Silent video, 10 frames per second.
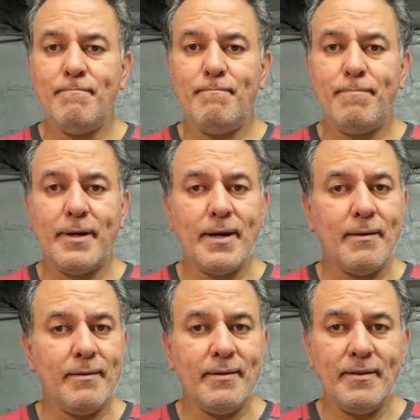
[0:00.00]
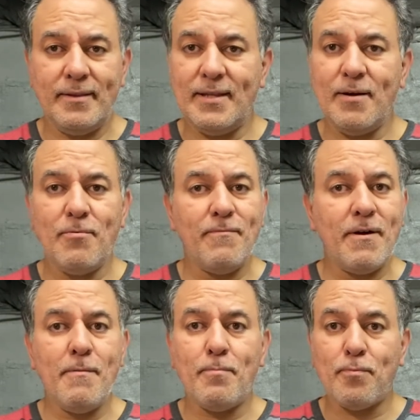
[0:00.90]
but they were
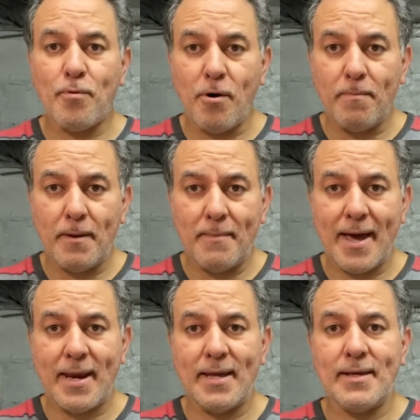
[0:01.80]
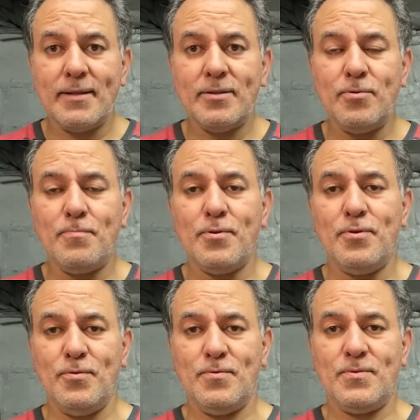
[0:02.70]
very problematic to
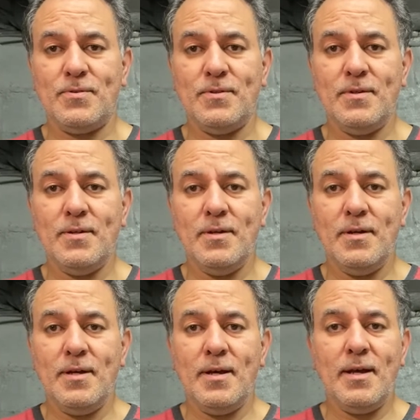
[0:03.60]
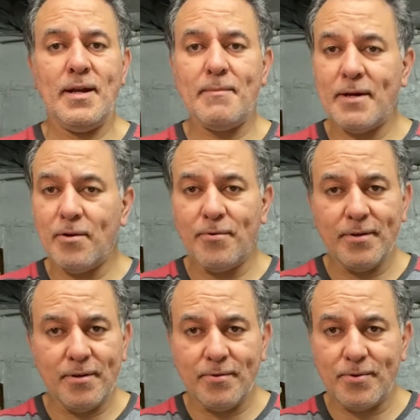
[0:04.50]
produce, and I'm not
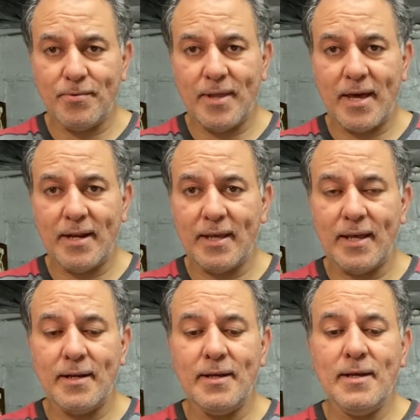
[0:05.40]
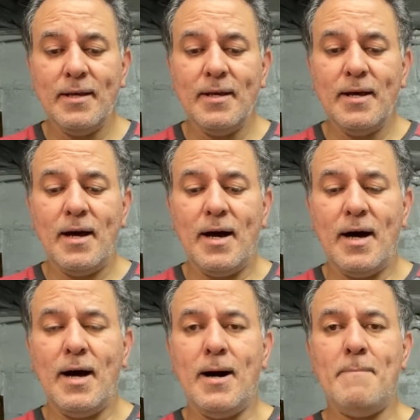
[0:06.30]
going to go through that again.
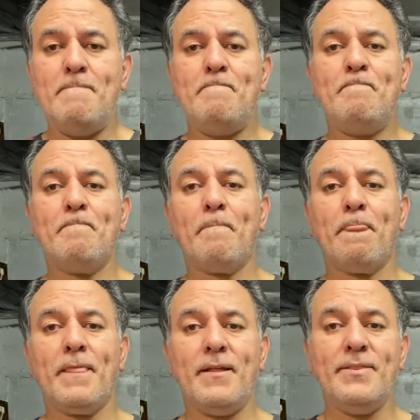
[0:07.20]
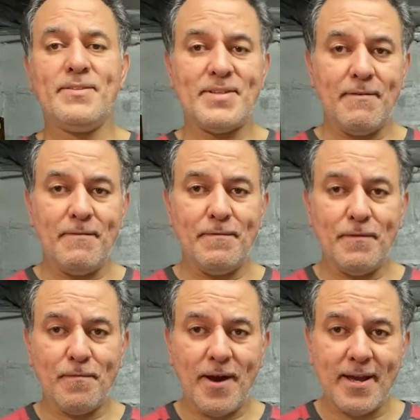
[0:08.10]
The
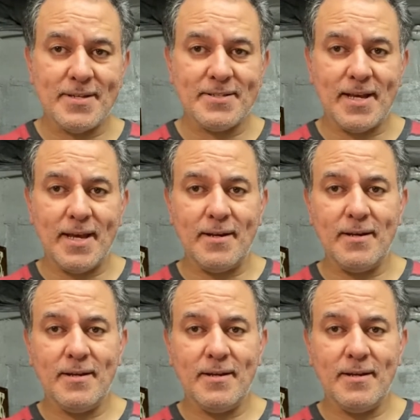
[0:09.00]
7-foot Frankenstein,